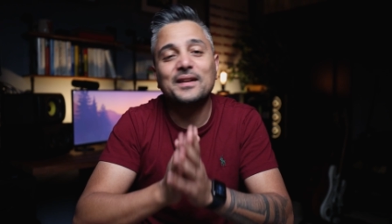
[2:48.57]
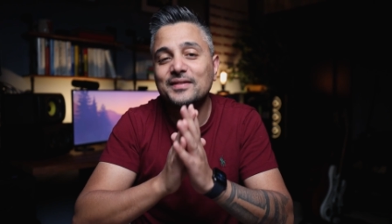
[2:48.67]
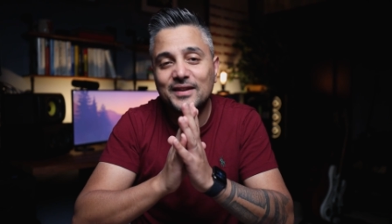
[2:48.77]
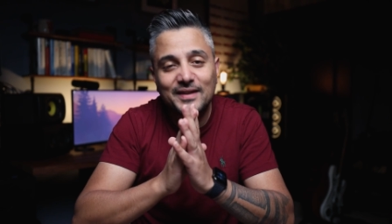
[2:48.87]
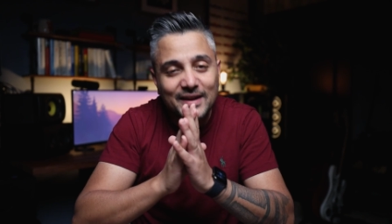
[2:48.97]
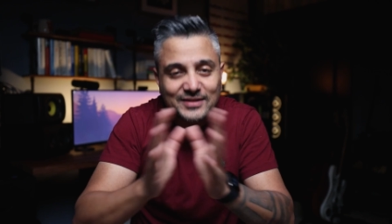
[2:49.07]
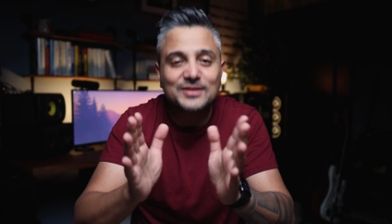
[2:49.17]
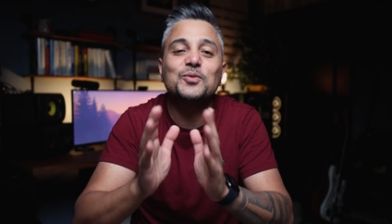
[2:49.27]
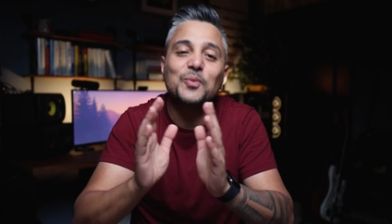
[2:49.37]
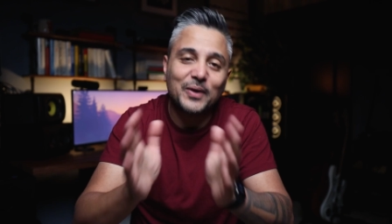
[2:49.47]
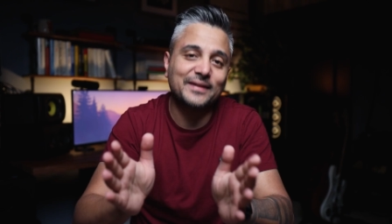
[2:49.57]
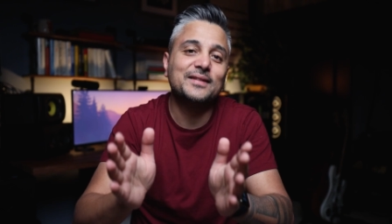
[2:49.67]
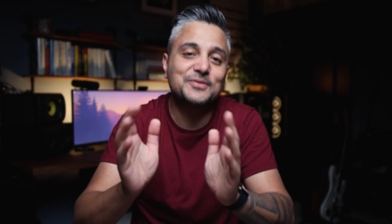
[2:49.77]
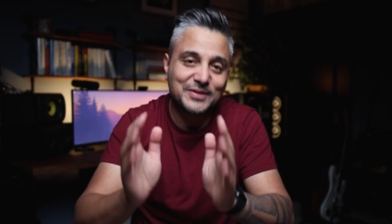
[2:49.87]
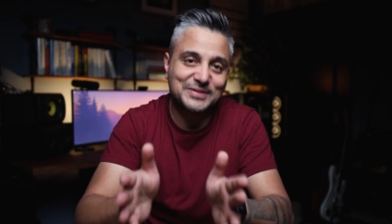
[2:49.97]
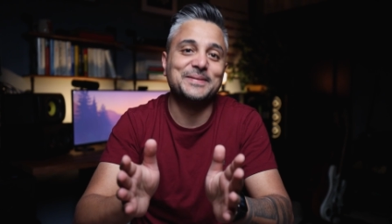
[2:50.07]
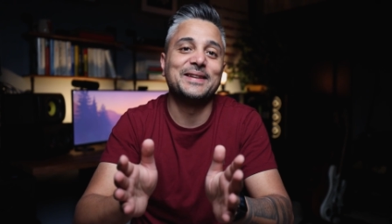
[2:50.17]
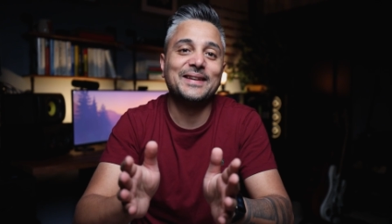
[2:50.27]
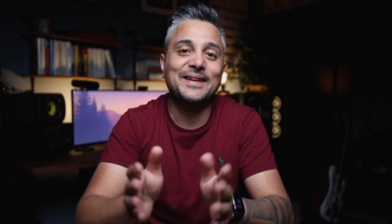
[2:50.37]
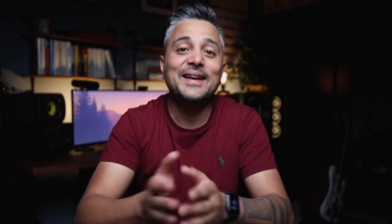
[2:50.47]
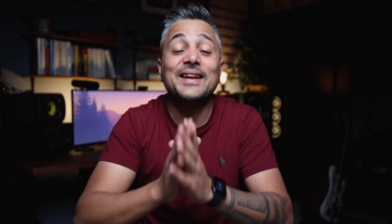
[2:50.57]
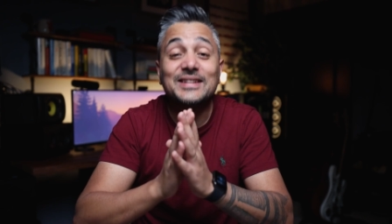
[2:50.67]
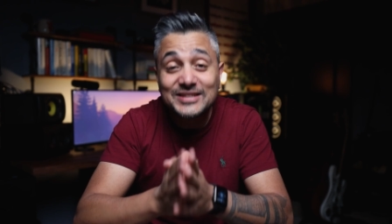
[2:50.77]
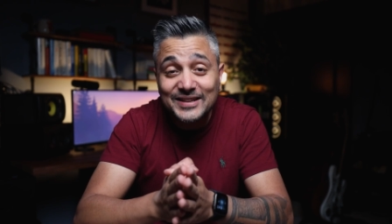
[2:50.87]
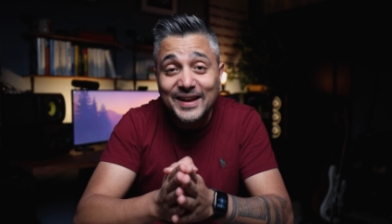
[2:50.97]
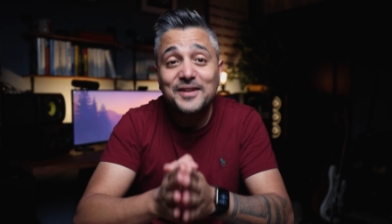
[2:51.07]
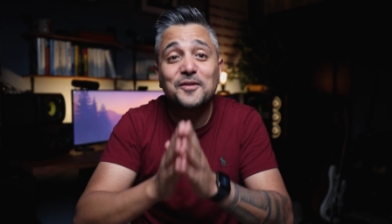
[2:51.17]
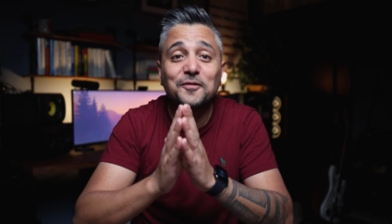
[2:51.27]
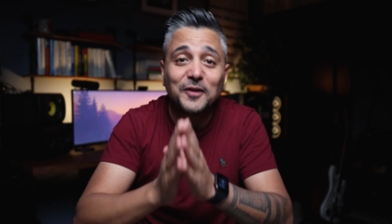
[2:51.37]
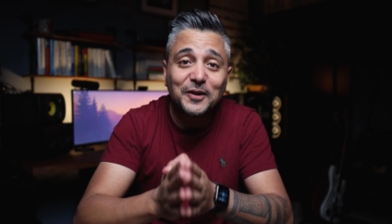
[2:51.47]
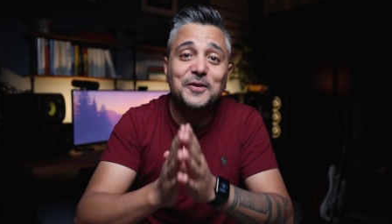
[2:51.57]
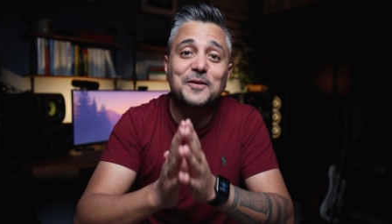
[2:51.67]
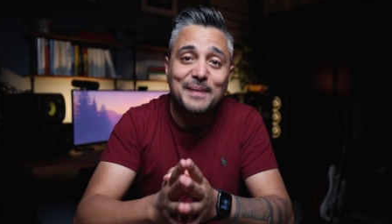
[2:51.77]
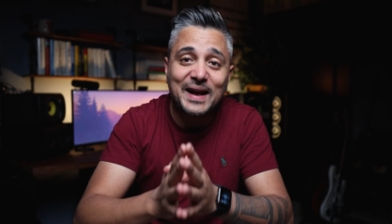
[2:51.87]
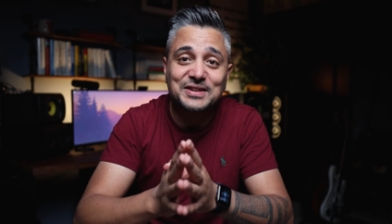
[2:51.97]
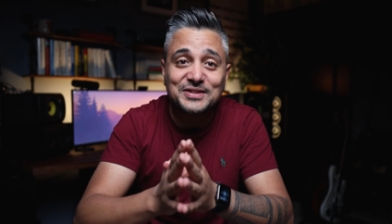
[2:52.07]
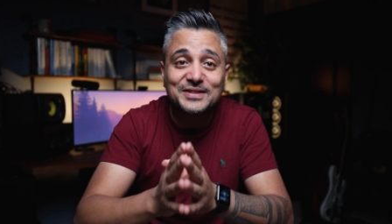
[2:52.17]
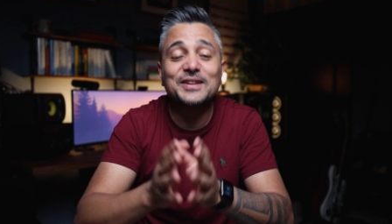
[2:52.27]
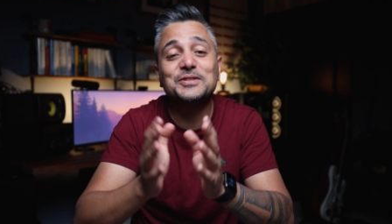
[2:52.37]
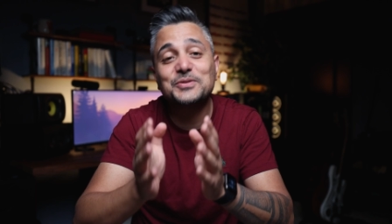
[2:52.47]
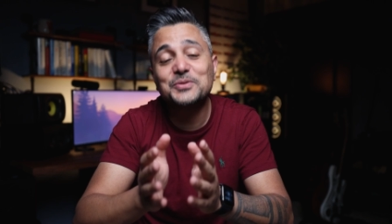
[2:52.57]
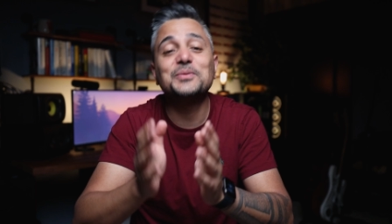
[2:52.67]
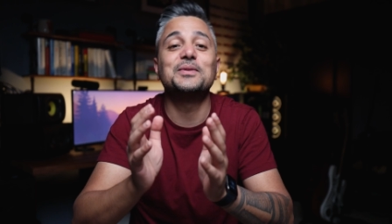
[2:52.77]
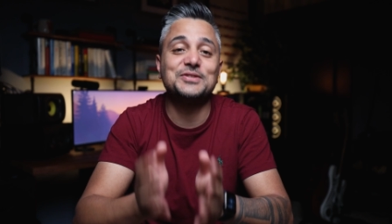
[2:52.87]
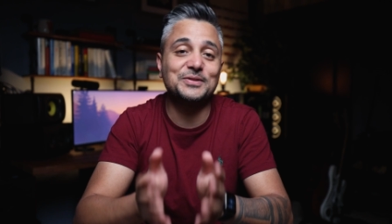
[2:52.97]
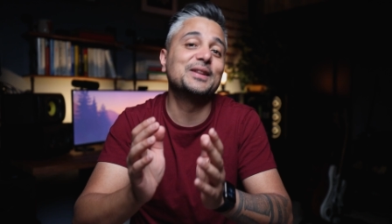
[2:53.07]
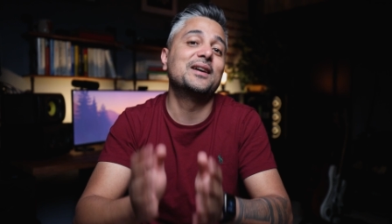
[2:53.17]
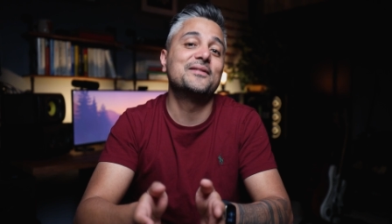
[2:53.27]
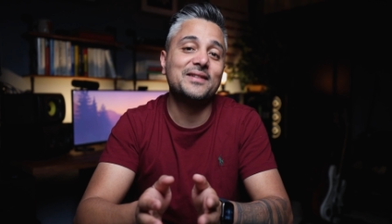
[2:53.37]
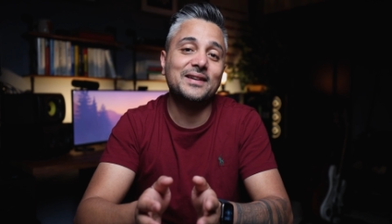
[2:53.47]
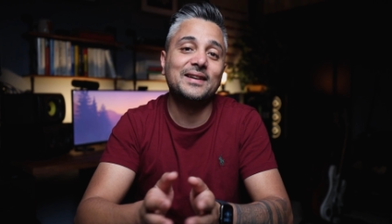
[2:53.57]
There isn't one, trust me. Instead, follow your passion and do what you love.